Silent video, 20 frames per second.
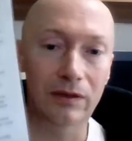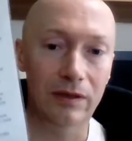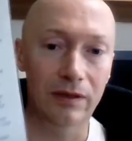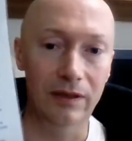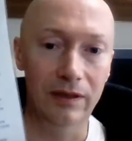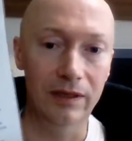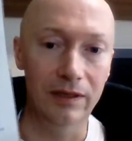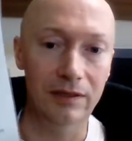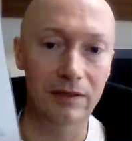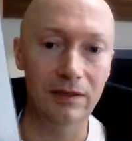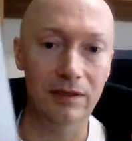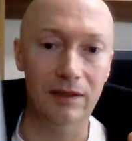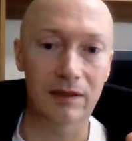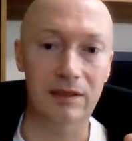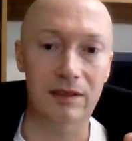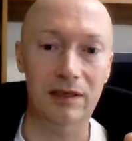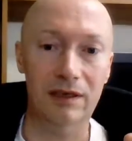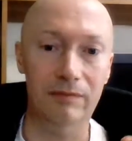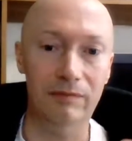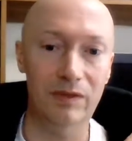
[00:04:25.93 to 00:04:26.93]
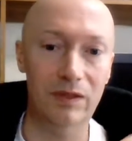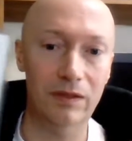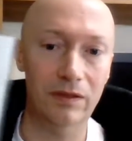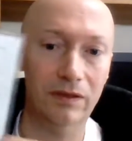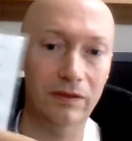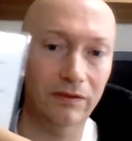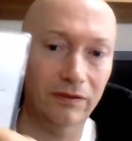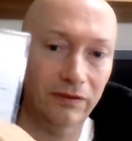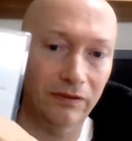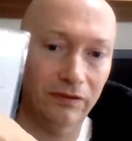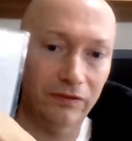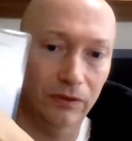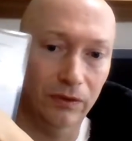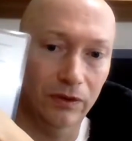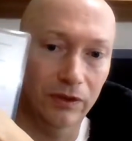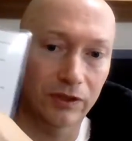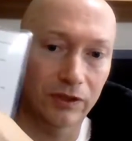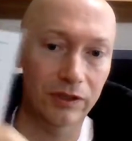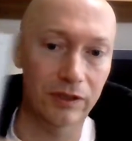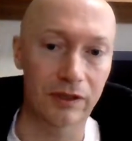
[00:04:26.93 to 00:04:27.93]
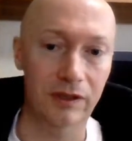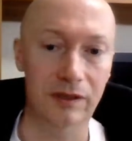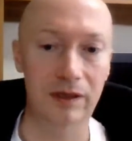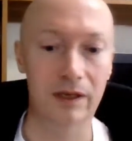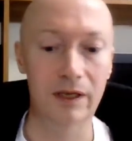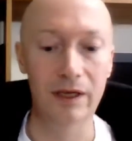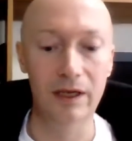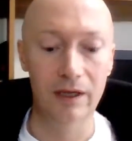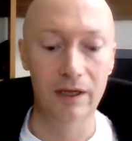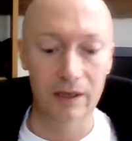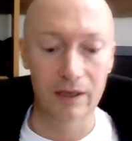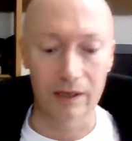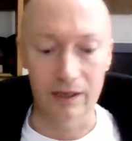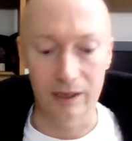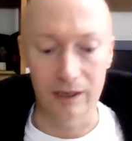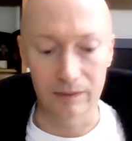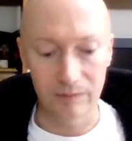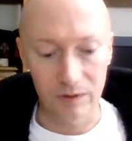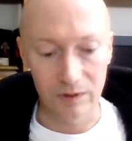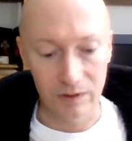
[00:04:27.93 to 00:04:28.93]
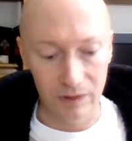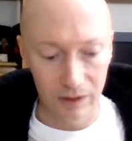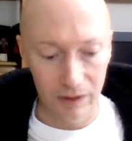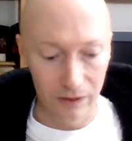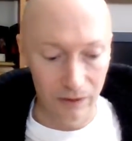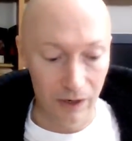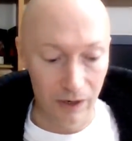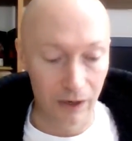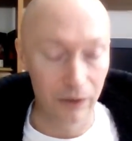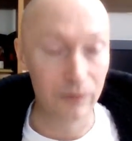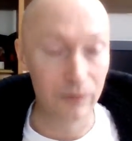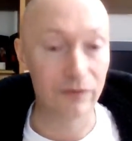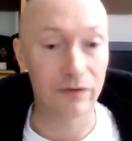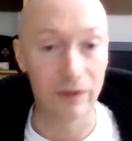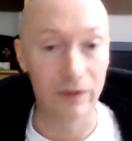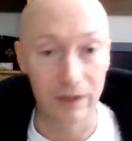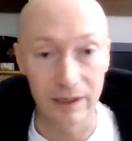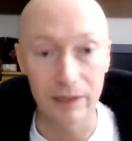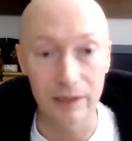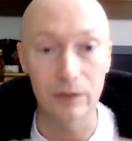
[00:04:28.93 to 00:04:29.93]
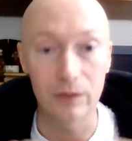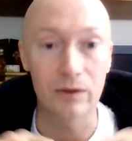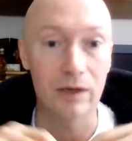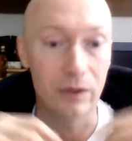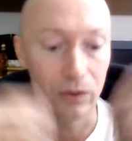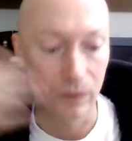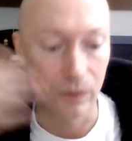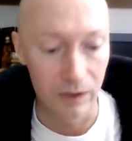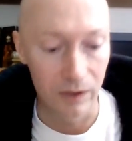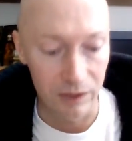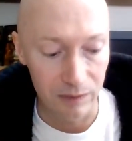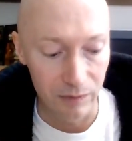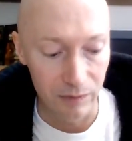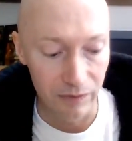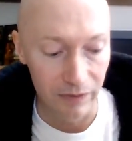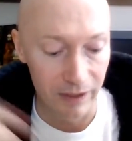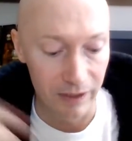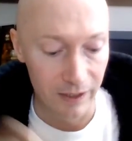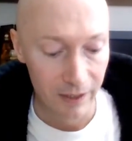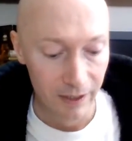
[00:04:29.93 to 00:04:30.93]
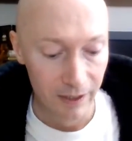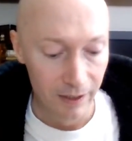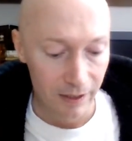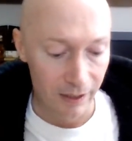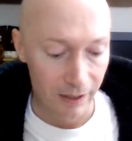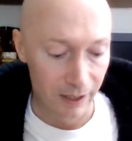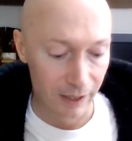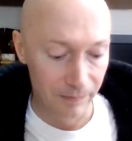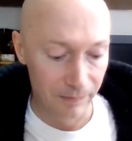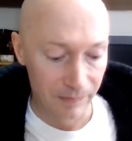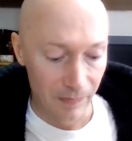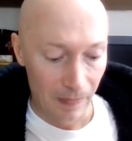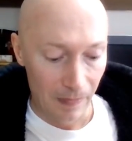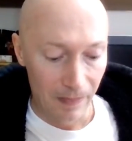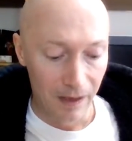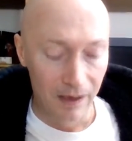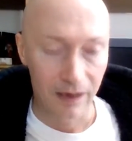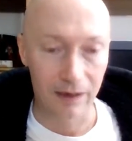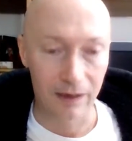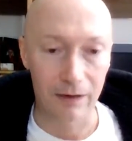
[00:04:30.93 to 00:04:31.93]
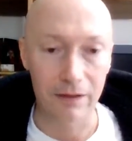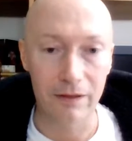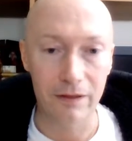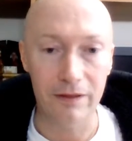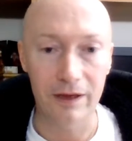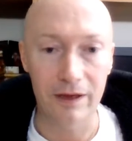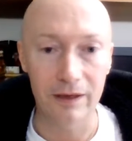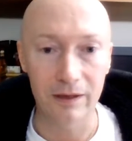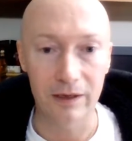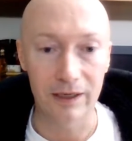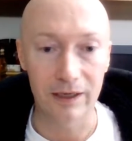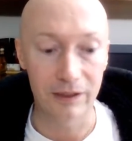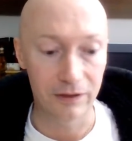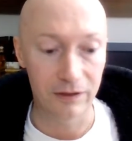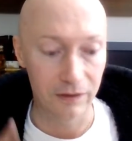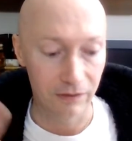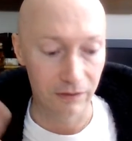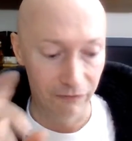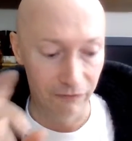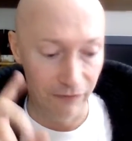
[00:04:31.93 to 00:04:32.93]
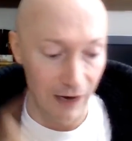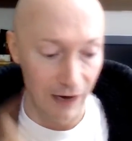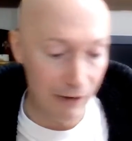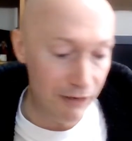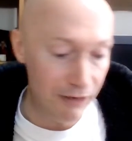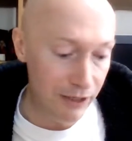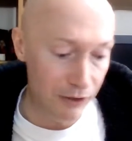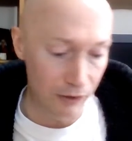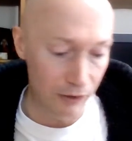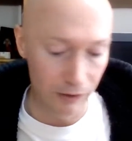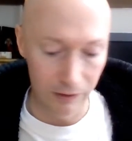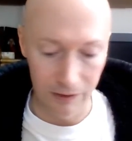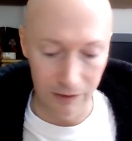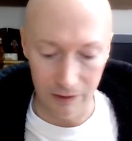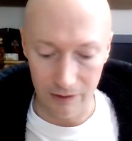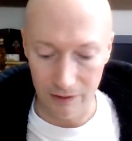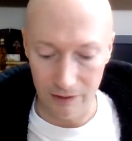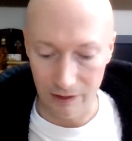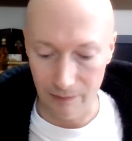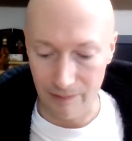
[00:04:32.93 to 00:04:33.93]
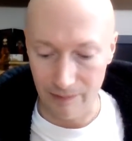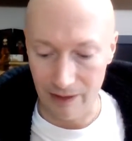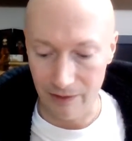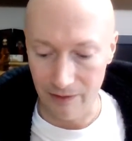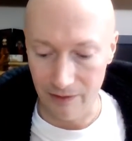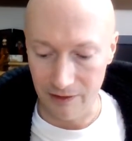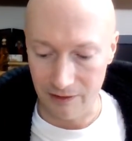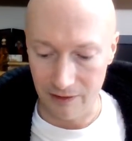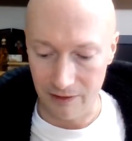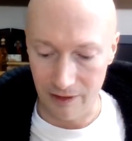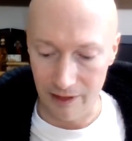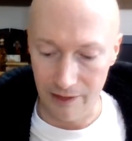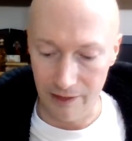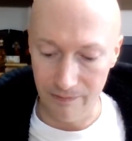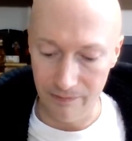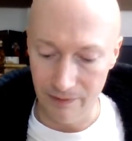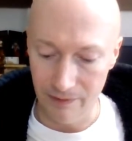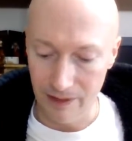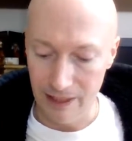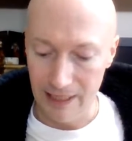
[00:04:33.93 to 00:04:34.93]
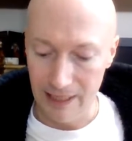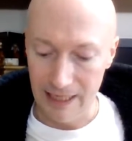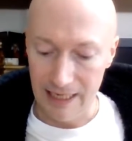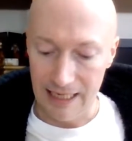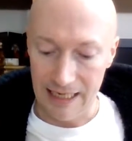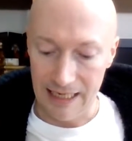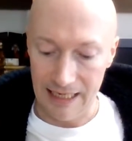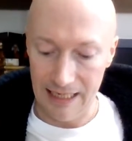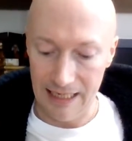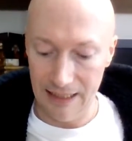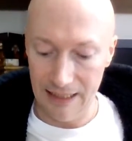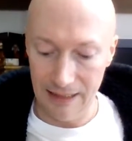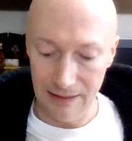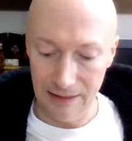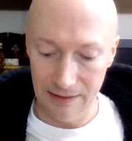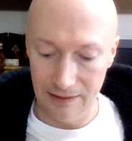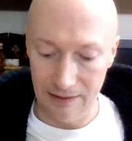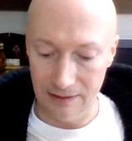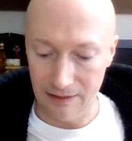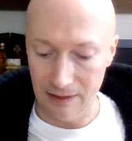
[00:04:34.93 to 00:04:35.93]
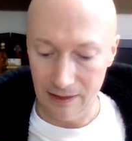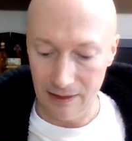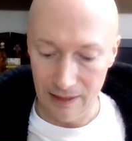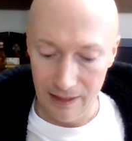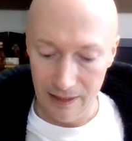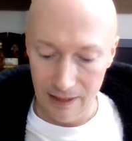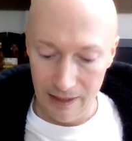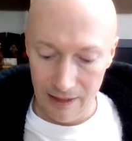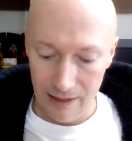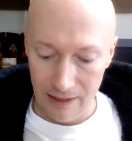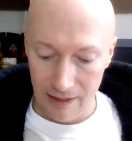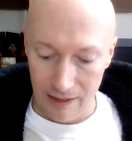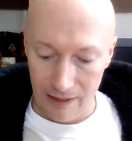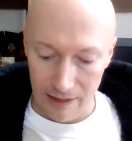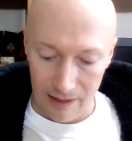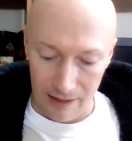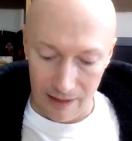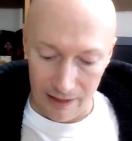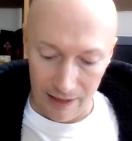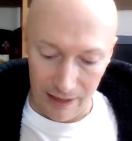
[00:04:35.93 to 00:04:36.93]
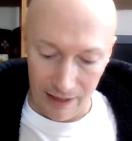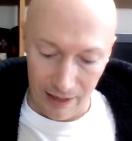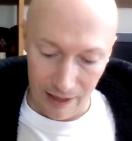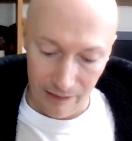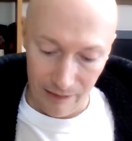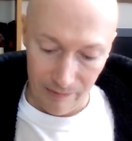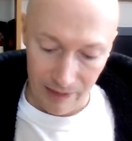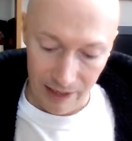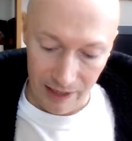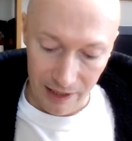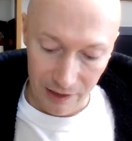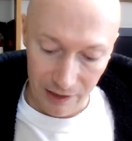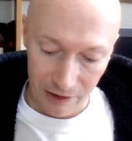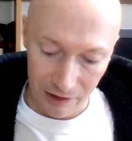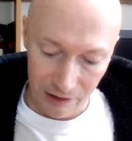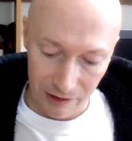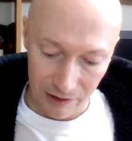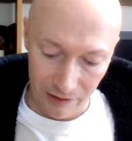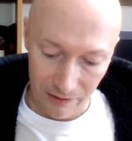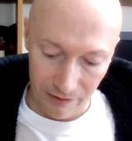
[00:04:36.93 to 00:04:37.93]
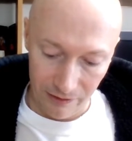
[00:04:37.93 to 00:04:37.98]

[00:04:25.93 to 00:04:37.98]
at this except for the chart. So hopefully it'll go quite smoothly. Another thing that is very good about this game is each